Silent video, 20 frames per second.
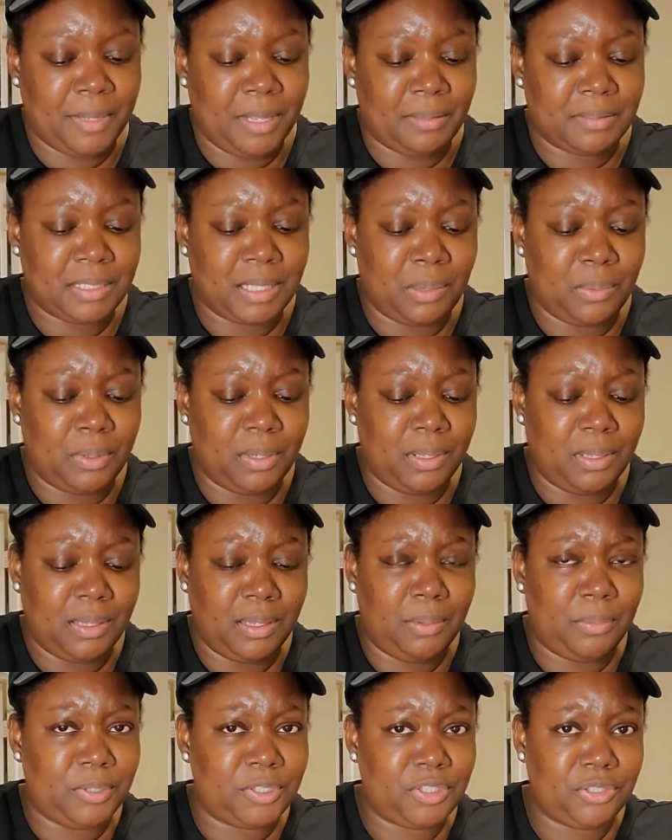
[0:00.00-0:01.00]
I was like,
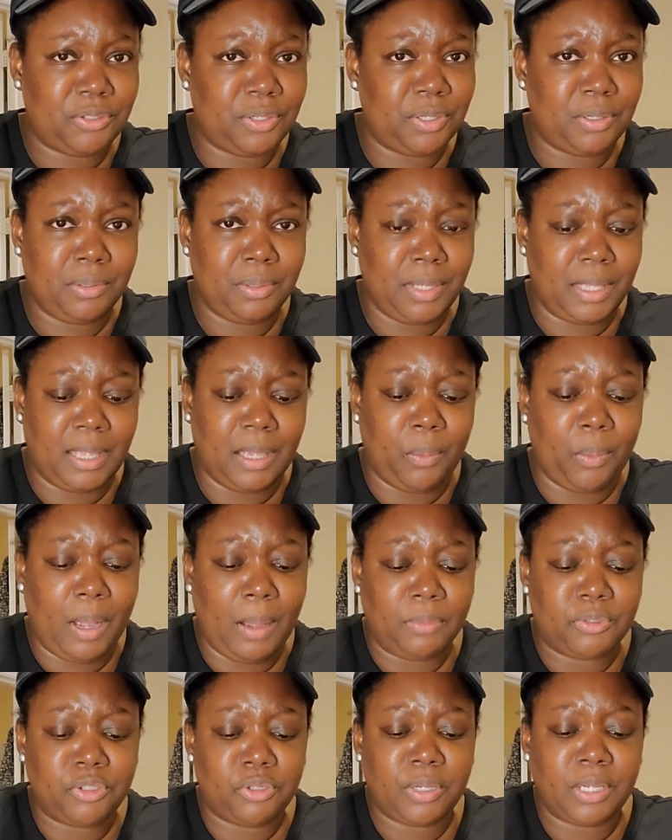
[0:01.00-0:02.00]
why would you do that? Why
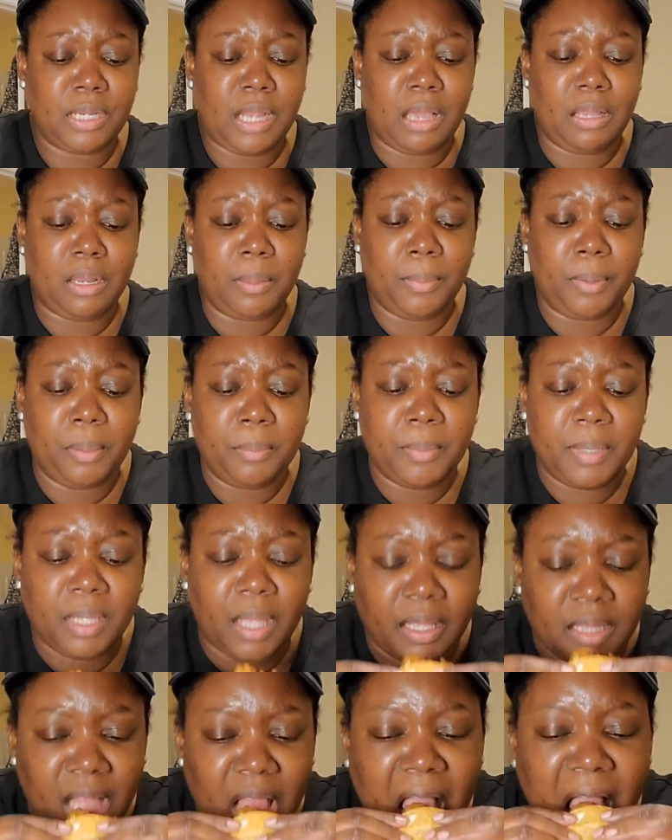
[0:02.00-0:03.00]
would you get all up on me
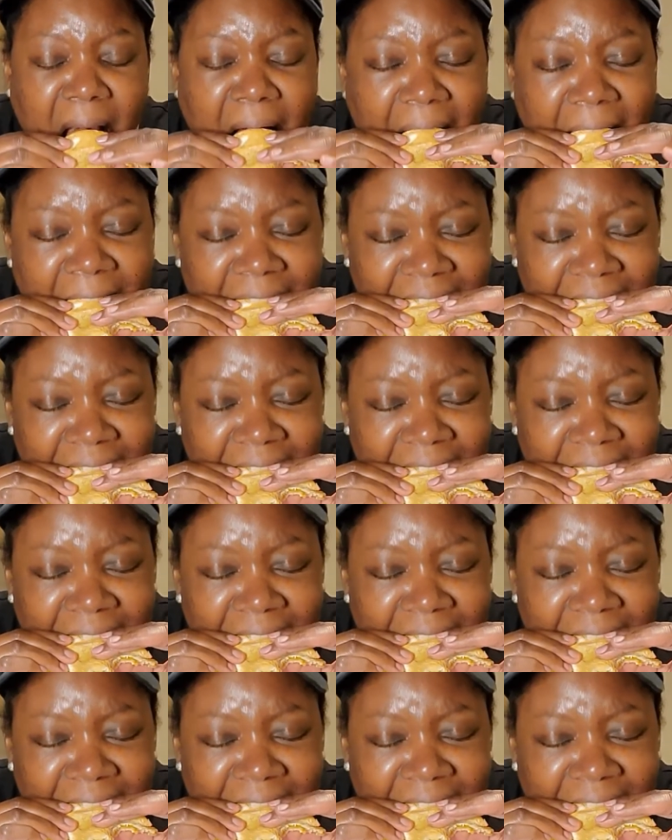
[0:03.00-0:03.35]
like that?